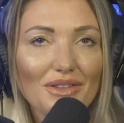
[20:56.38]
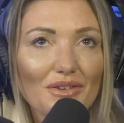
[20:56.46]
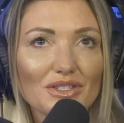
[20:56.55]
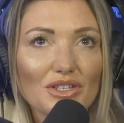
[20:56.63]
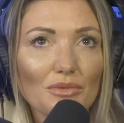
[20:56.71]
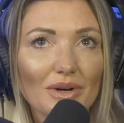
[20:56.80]
to it, though,
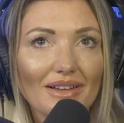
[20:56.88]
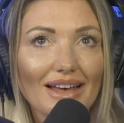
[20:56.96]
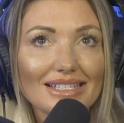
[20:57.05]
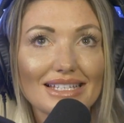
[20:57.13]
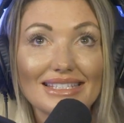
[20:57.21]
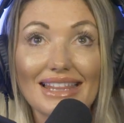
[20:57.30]
is to
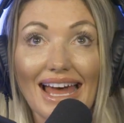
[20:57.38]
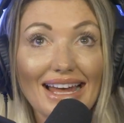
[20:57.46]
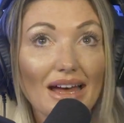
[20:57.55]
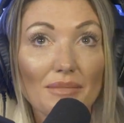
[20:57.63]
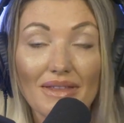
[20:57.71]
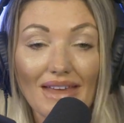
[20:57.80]
realize, because
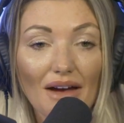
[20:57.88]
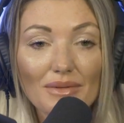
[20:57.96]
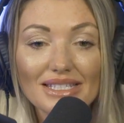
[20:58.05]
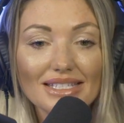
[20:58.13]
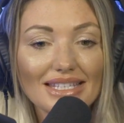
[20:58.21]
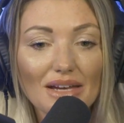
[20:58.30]
that
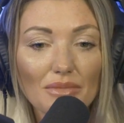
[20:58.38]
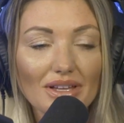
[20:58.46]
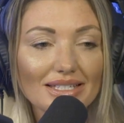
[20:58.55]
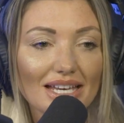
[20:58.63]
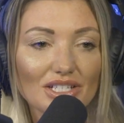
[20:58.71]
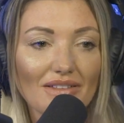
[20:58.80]
was the same
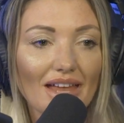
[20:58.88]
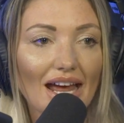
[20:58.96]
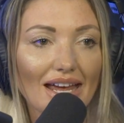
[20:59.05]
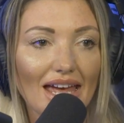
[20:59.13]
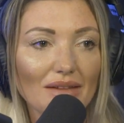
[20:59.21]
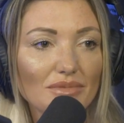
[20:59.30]
realization that
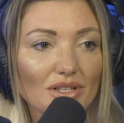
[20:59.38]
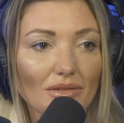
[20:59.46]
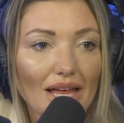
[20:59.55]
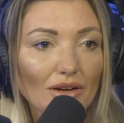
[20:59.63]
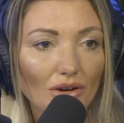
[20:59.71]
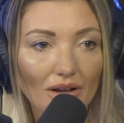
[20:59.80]
I came to.
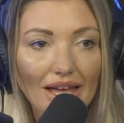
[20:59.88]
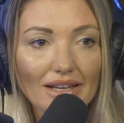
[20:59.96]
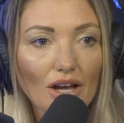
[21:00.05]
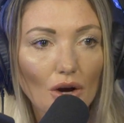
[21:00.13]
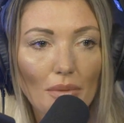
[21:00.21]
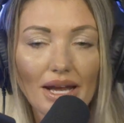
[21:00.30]
Like, girl,
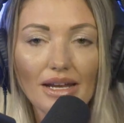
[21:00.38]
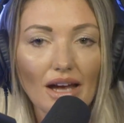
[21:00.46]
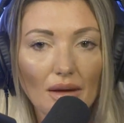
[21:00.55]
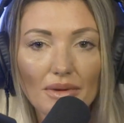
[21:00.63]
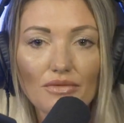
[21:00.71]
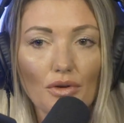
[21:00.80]
ain't nobody
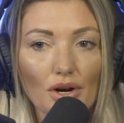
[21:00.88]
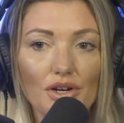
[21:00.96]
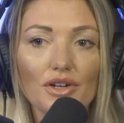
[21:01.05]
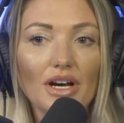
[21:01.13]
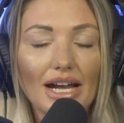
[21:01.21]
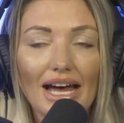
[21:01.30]
coming for you.
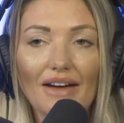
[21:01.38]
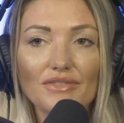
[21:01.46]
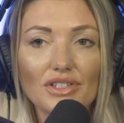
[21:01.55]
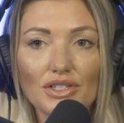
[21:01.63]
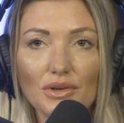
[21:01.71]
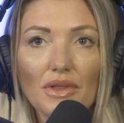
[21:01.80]
You're going to have
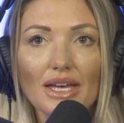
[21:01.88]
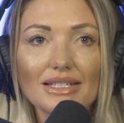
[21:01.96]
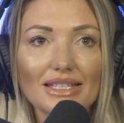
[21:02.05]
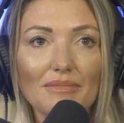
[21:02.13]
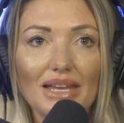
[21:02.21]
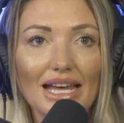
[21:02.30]
to do
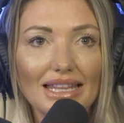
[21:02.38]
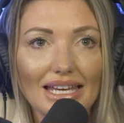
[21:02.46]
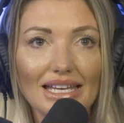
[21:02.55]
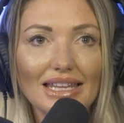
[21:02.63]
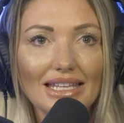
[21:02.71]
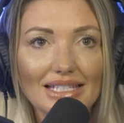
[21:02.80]
this. I mean, at
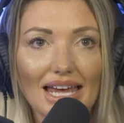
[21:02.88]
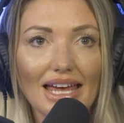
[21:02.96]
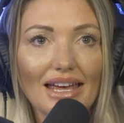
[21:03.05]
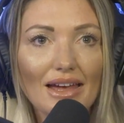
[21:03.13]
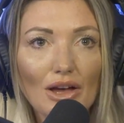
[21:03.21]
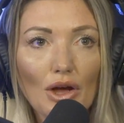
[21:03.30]
the end of the
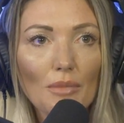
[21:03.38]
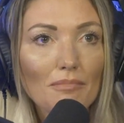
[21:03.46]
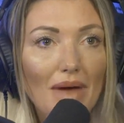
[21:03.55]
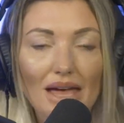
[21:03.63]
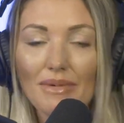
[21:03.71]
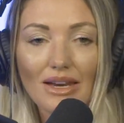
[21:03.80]
day,
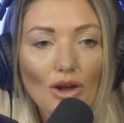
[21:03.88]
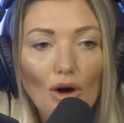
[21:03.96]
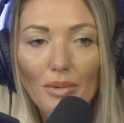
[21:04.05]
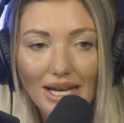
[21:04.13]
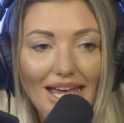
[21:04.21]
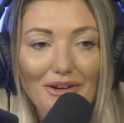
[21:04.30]
maybe
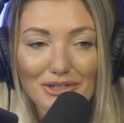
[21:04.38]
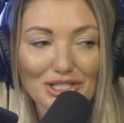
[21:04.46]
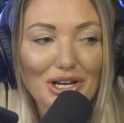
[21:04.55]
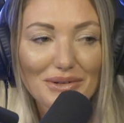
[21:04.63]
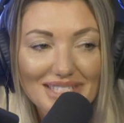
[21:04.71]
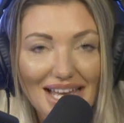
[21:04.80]
nobody else
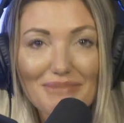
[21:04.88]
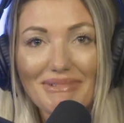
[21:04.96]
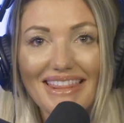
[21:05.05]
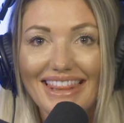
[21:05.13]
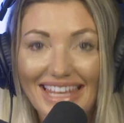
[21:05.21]
shows up